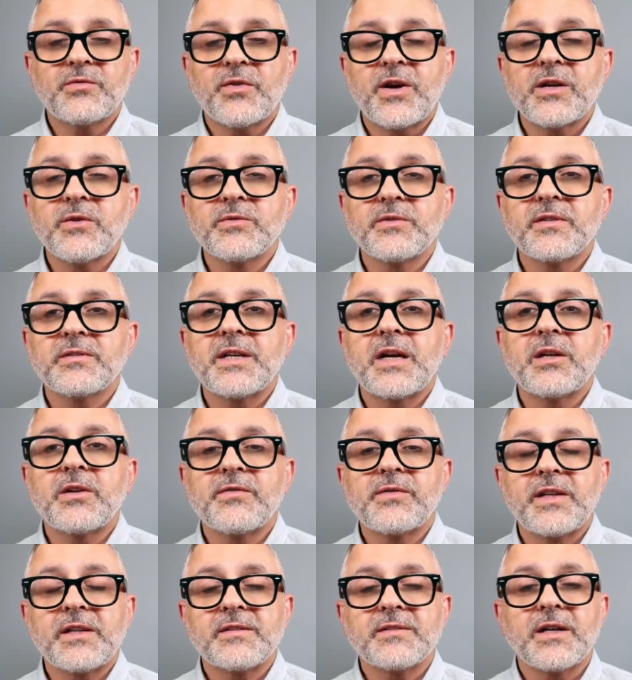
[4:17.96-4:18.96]
fragrances out
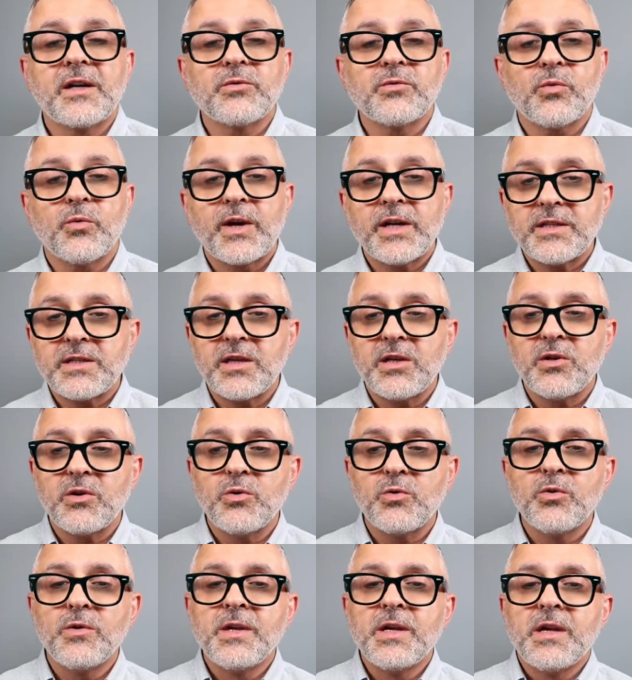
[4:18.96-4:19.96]
if they sound great to
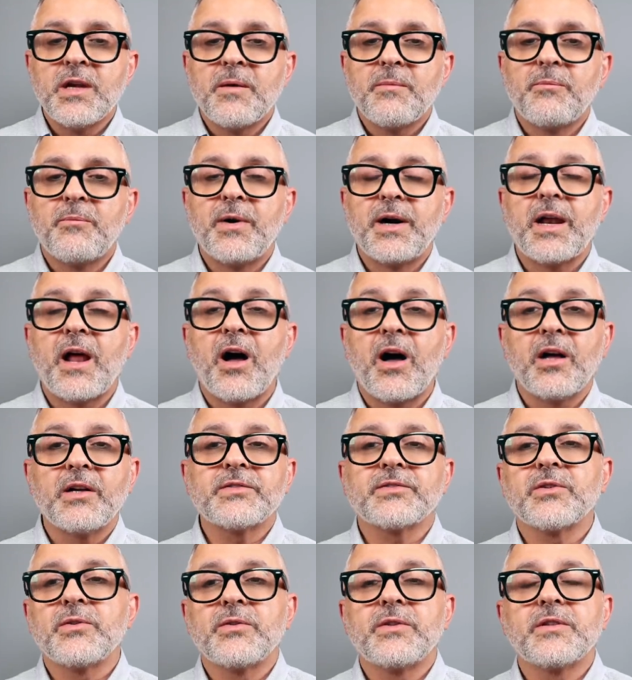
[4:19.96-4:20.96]
you, but
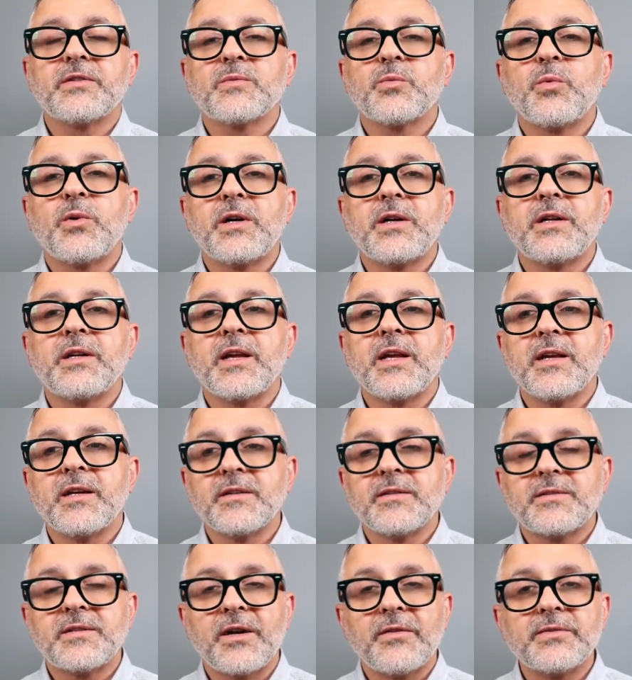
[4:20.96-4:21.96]
also this one
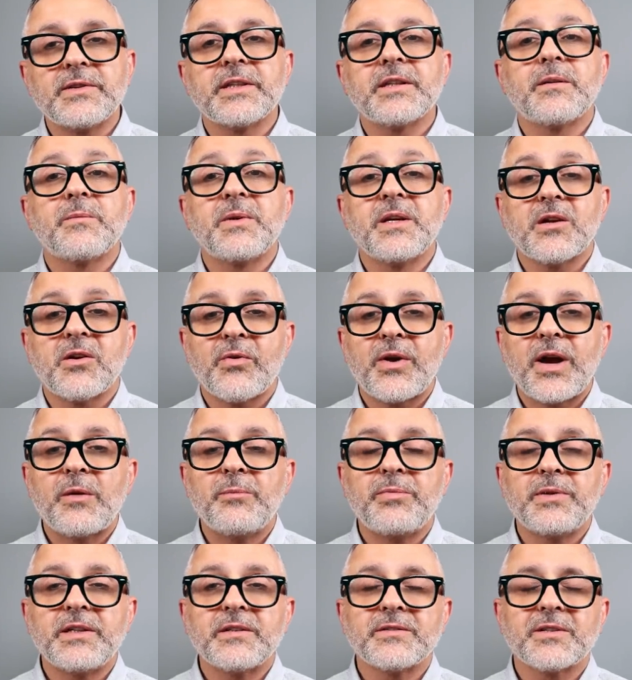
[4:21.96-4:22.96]
is definitely gonna be a
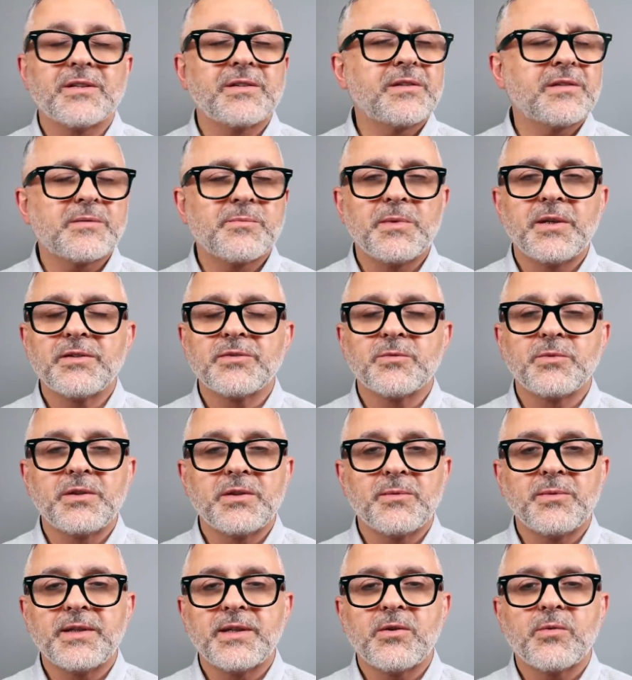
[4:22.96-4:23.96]
crowd pleaser because it smells really,
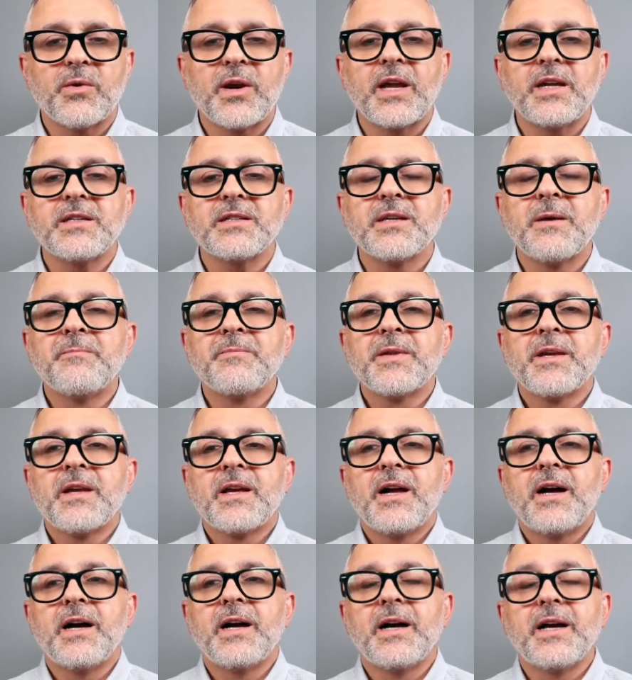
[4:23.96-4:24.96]
really great.
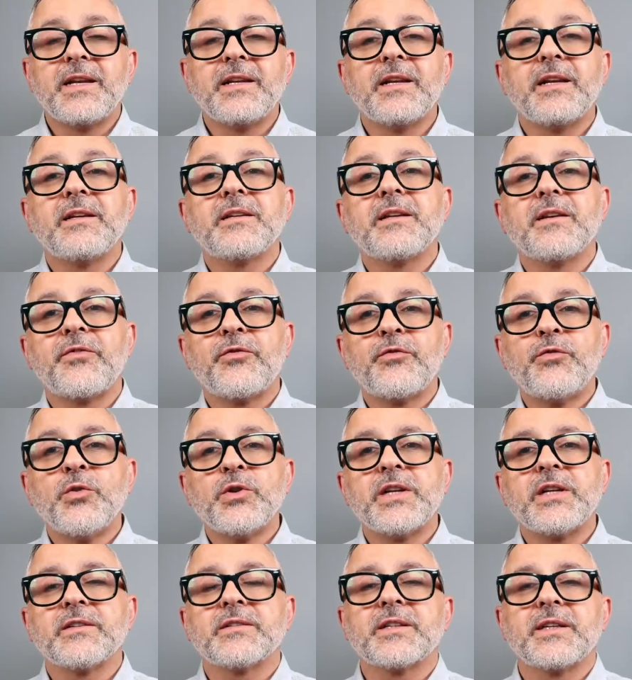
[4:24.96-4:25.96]
Uh, and then the
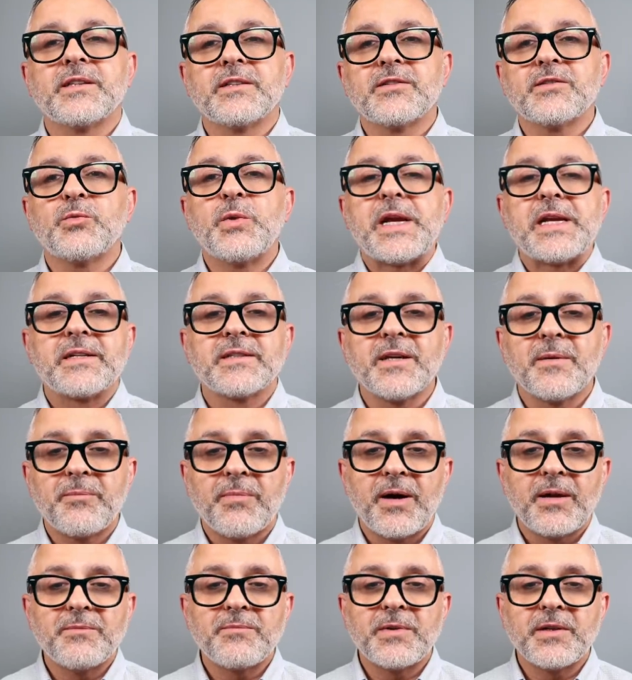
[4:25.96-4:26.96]
fruitiness kind of sweetens up
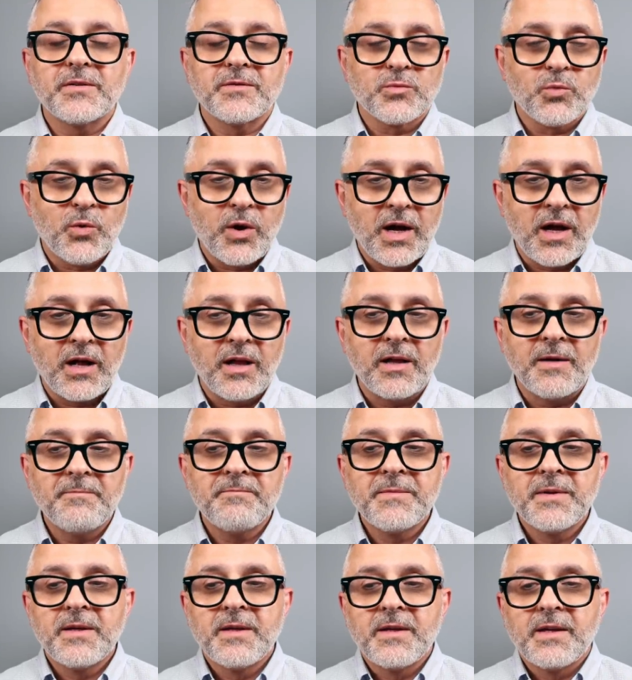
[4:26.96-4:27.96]
on me as well.
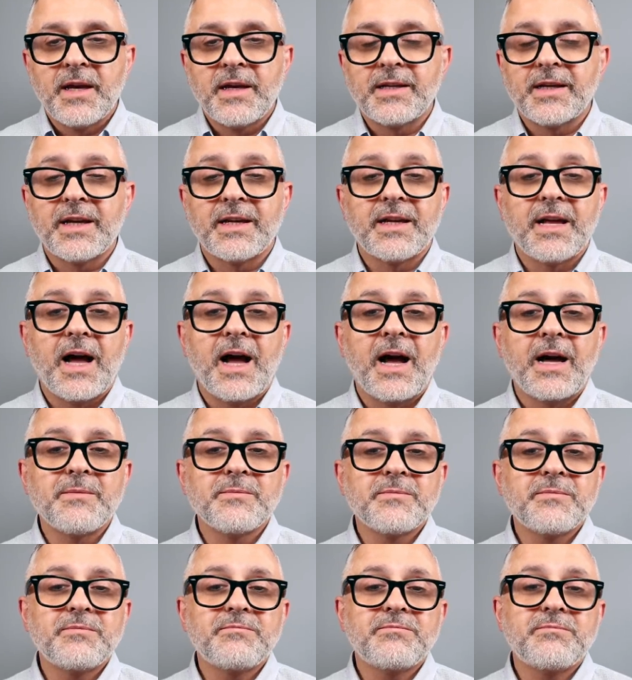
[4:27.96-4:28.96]
And again,
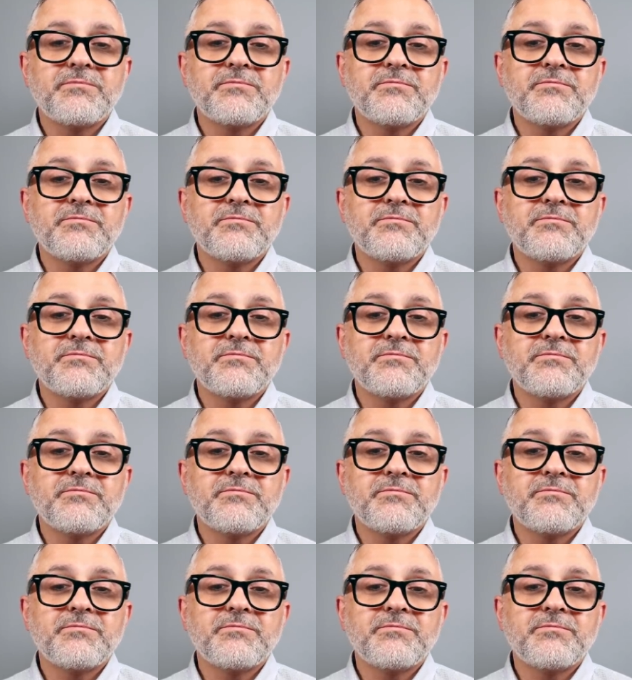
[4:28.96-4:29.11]
I'm